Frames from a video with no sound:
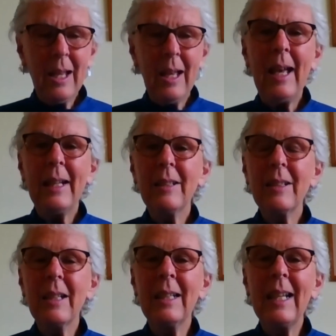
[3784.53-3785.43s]
And
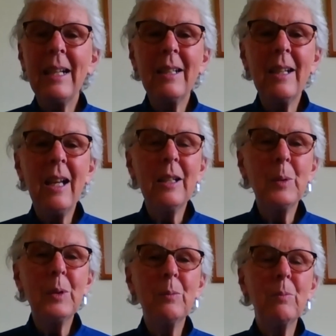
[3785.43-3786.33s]
again,
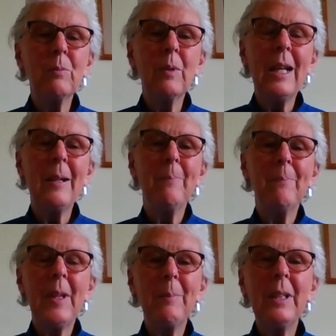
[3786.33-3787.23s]
I'm
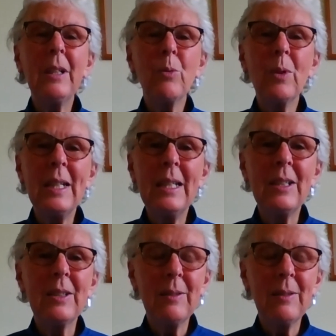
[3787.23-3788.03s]
going to read